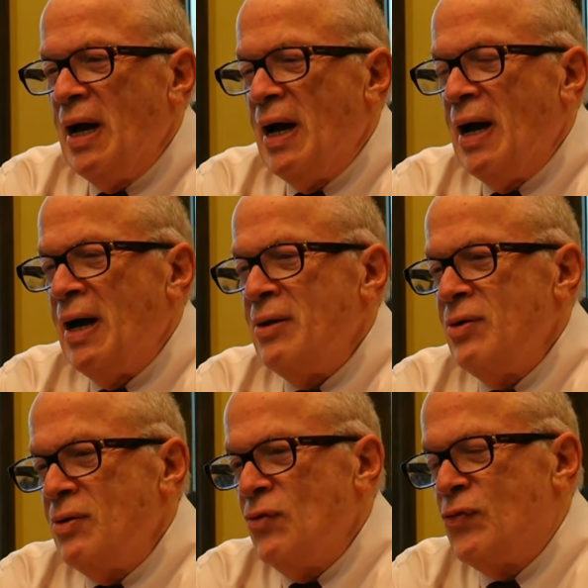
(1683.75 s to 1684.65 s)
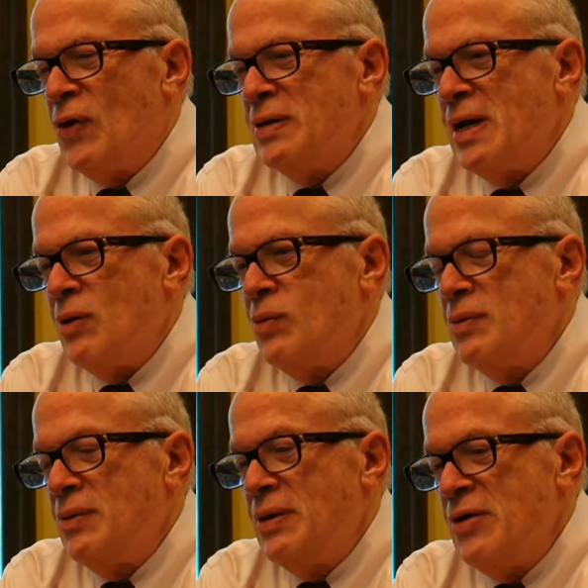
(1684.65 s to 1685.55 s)
and you find out what
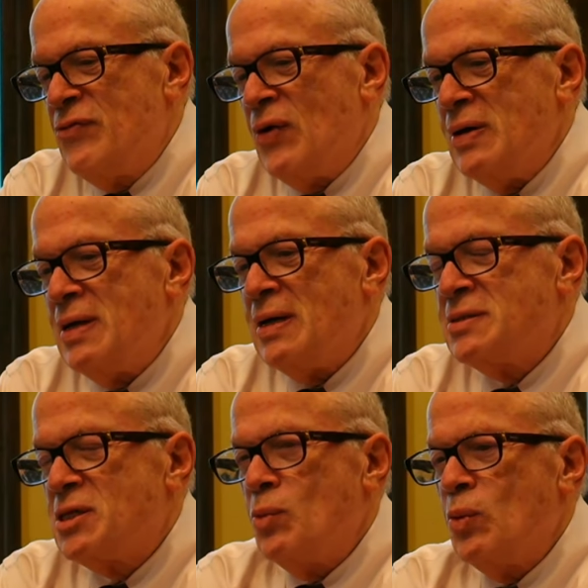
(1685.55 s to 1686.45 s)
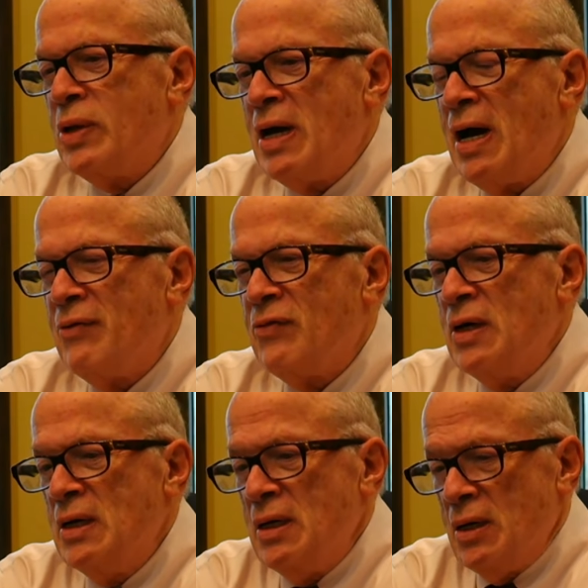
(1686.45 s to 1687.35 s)
they find out some of what they have,
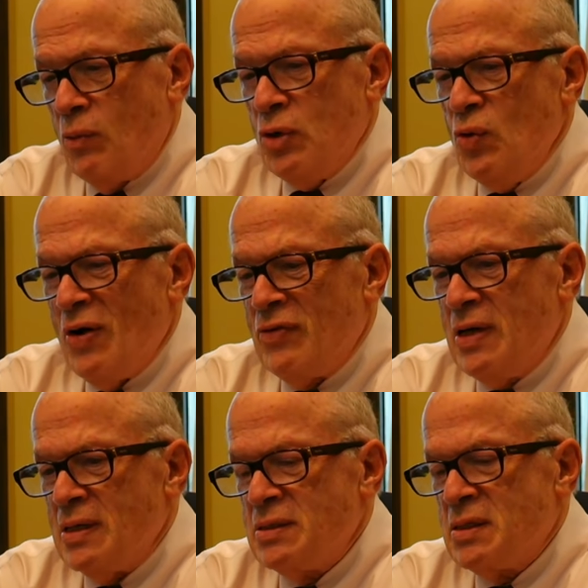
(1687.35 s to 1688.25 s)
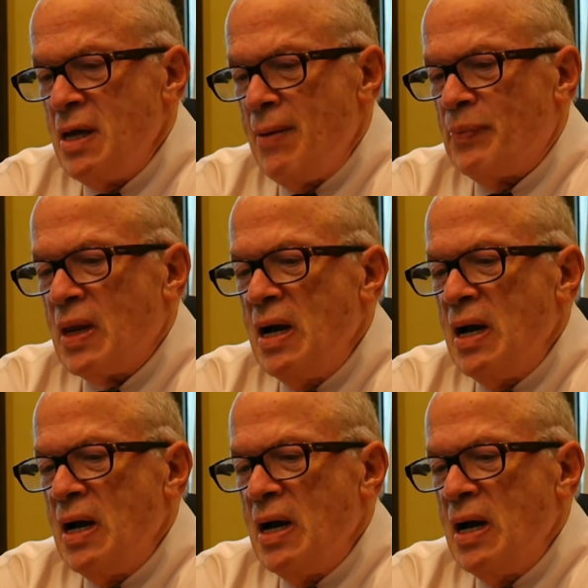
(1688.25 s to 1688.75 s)
what you have against them.